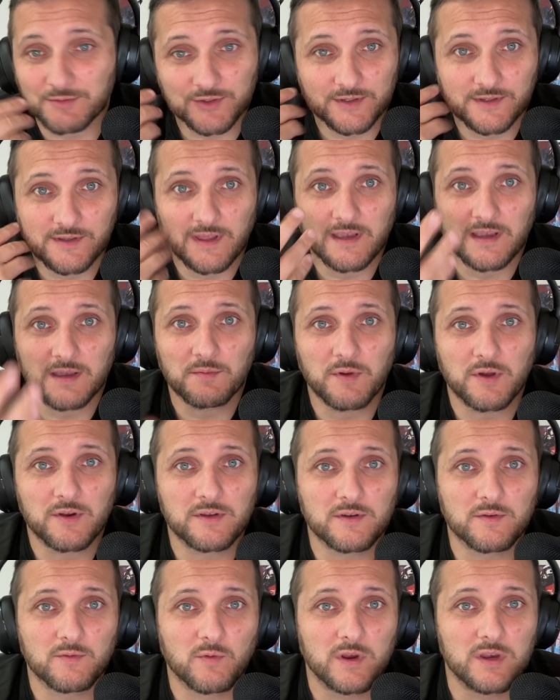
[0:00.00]
Just think about
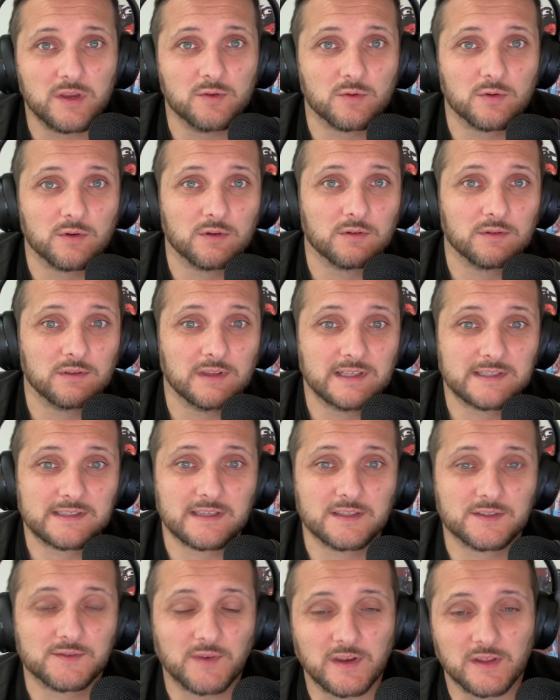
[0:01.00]
it when you were
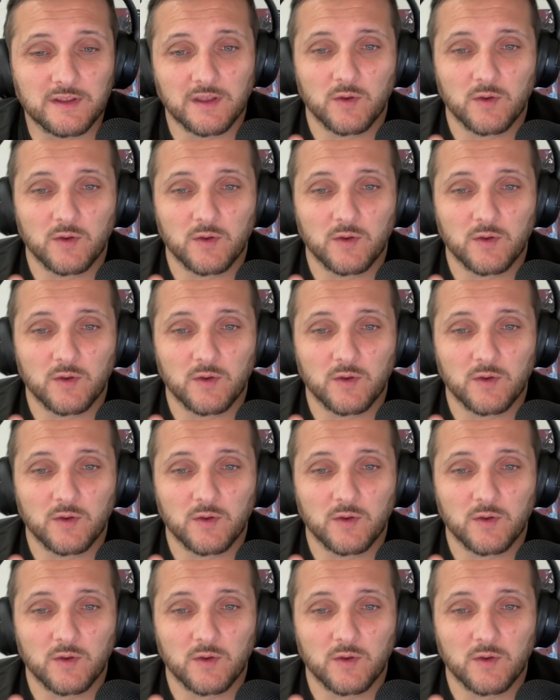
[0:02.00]
listening to this video.